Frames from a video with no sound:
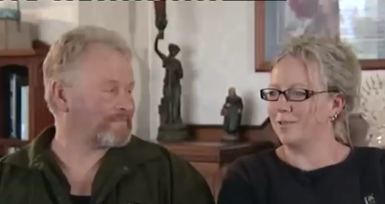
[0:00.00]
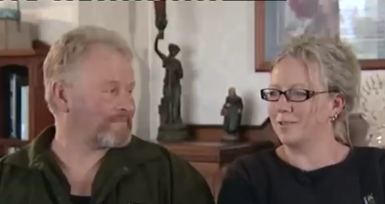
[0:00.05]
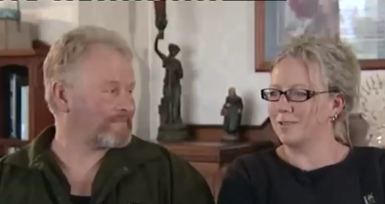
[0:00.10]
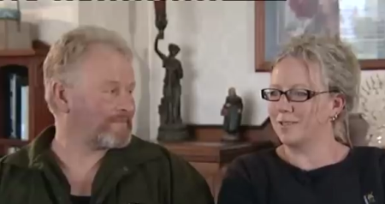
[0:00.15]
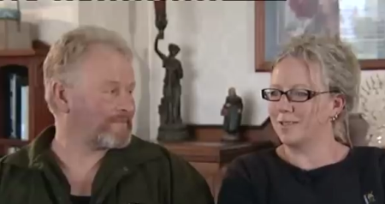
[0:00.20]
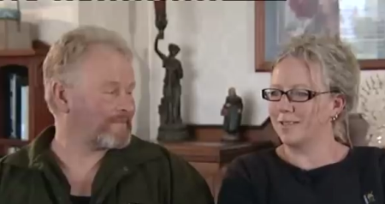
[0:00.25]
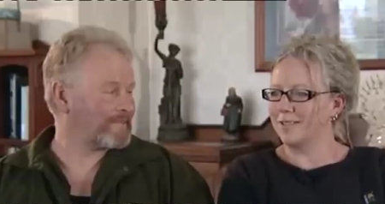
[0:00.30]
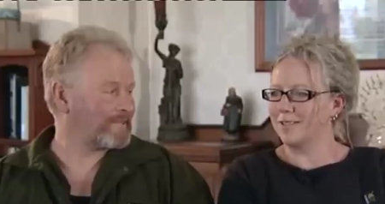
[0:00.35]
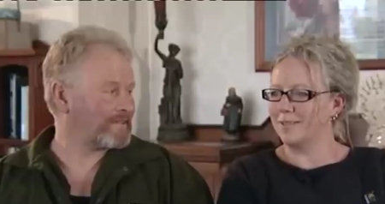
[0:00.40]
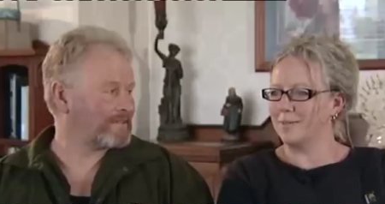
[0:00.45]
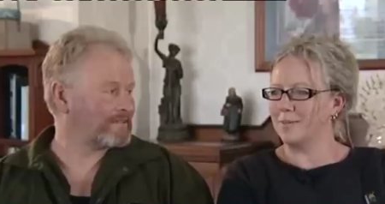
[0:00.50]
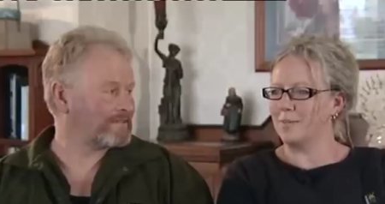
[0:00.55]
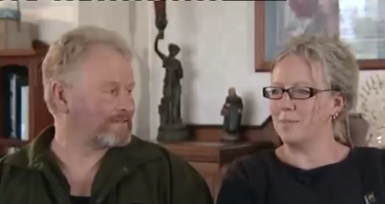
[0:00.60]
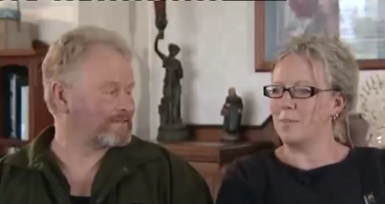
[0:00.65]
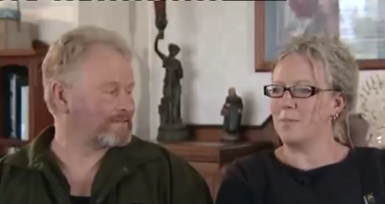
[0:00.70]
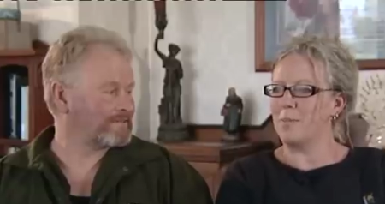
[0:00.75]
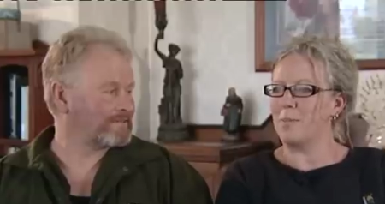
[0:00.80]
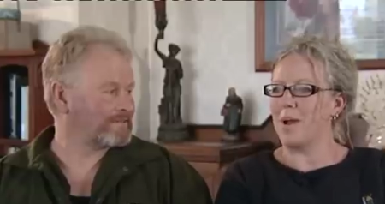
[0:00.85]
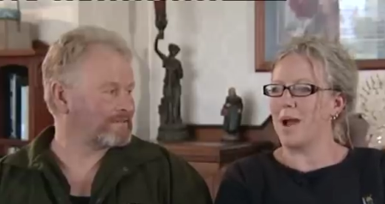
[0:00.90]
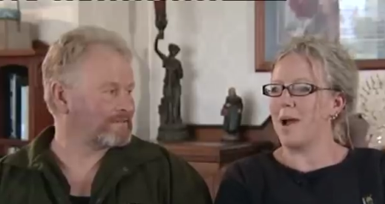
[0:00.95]
Speaker 1: was the
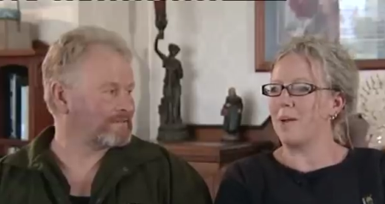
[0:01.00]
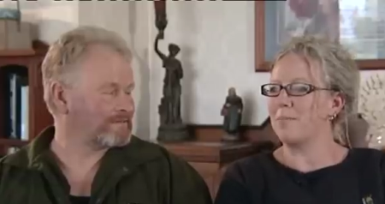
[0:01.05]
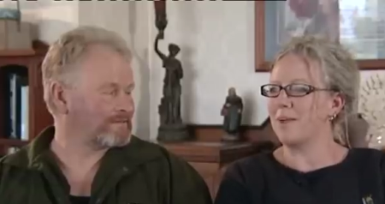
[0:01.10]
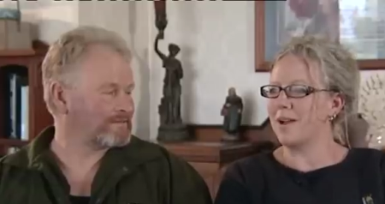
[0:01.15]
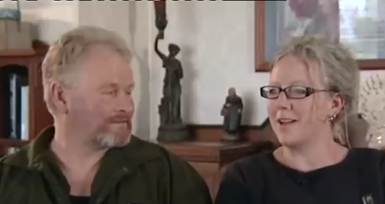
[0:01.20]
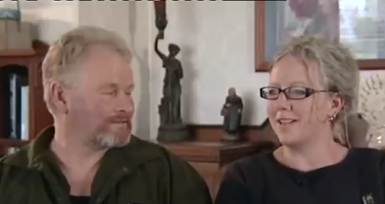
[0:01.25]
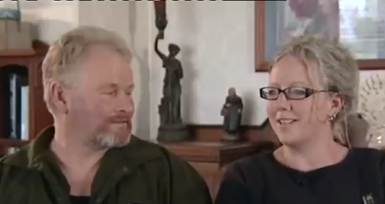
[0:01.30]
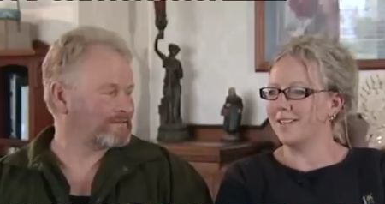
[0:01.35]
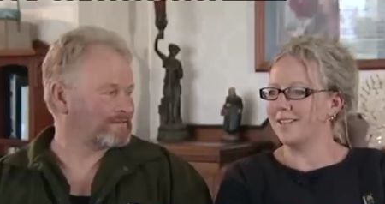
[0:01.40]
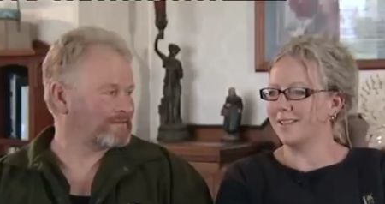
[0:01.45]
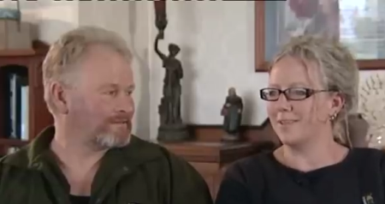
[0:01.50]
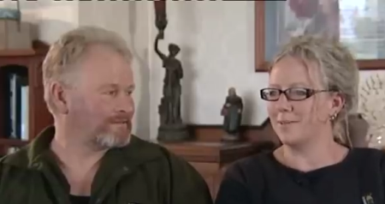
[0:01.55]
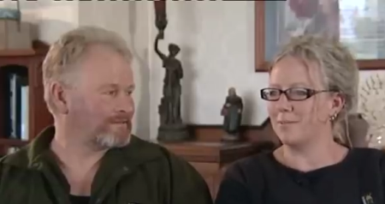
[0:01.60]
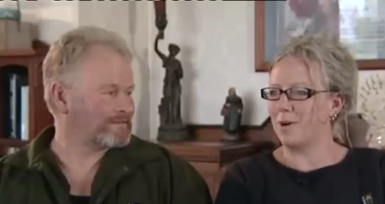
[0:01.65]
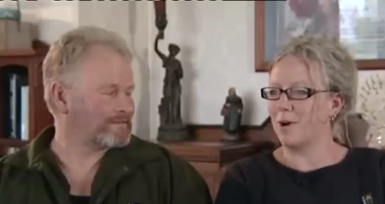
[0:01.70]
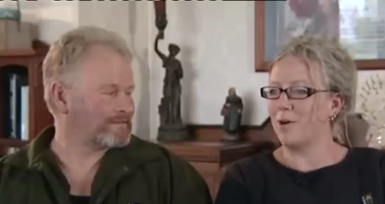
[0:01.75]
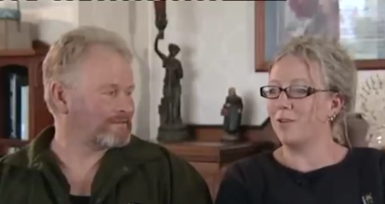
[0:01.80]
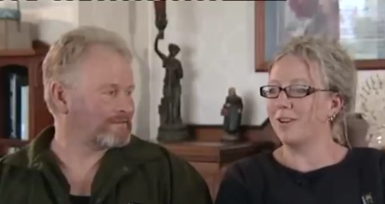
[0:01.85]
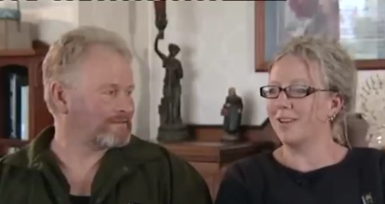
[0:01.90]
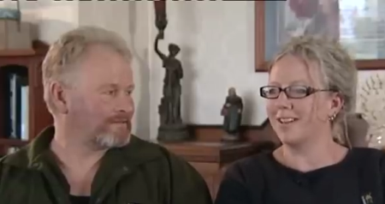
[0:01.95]
barmaid at the
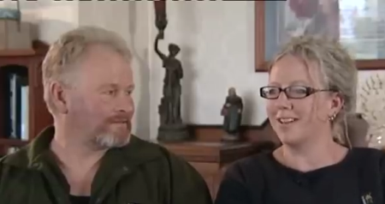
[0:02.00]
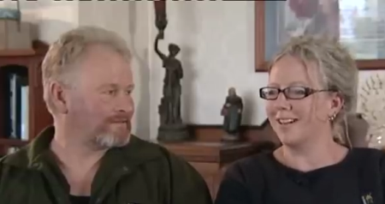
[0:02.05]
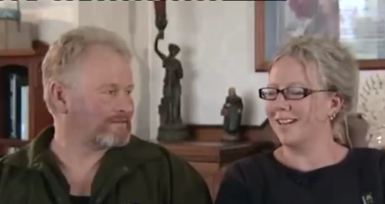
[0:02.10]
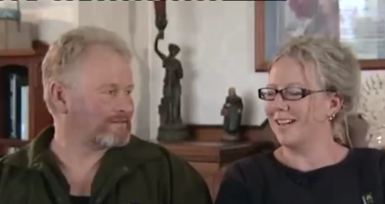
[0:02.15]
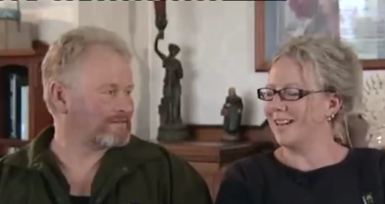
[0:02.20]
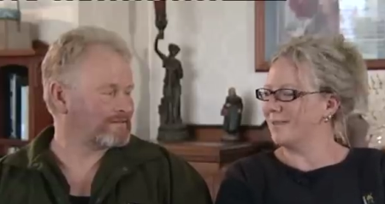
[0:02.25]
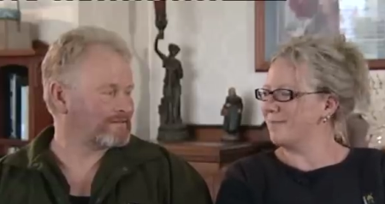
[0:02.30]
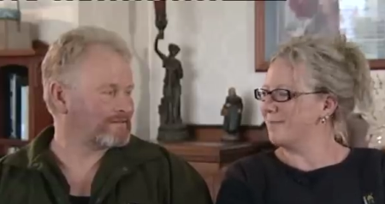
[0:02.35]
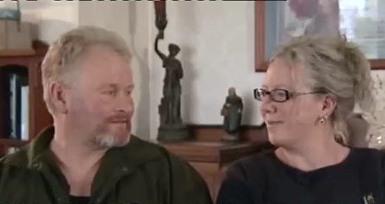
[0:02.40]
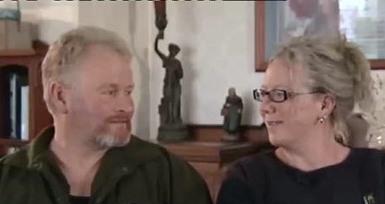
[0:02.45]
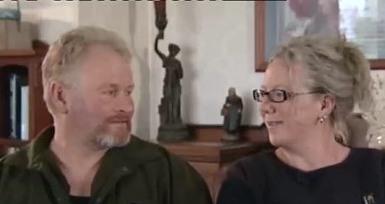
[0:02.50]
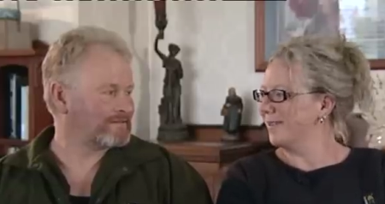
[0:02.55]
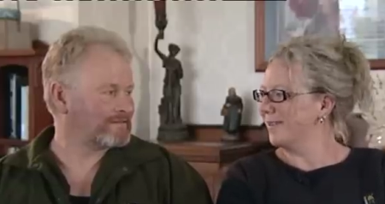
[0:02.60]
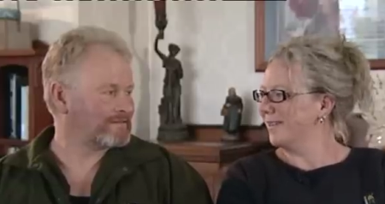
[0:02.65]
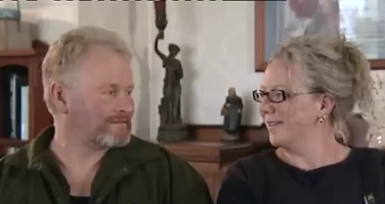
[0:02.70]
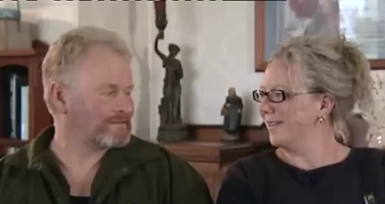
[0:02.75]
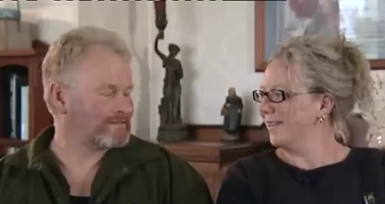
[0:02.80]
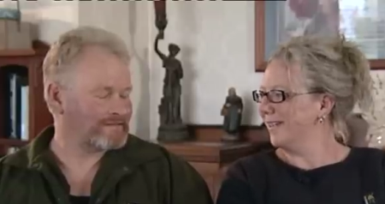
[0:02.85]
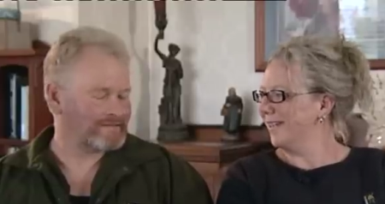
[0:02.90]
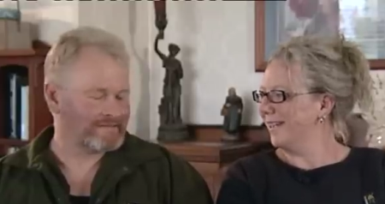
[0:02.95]
bowling club,
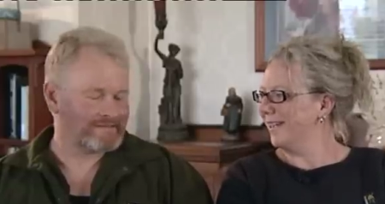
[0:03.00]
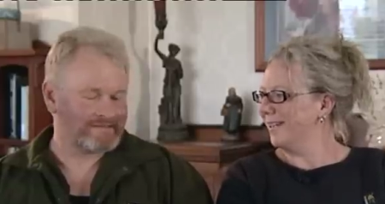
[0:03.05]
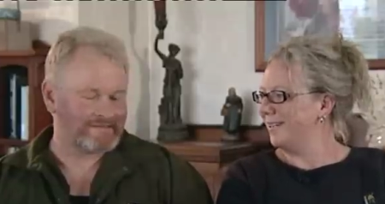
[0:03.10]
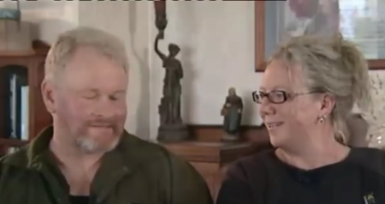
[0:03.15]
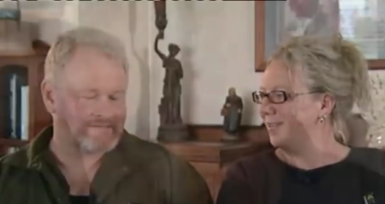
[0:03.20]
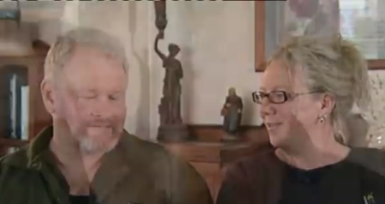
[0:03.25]
and he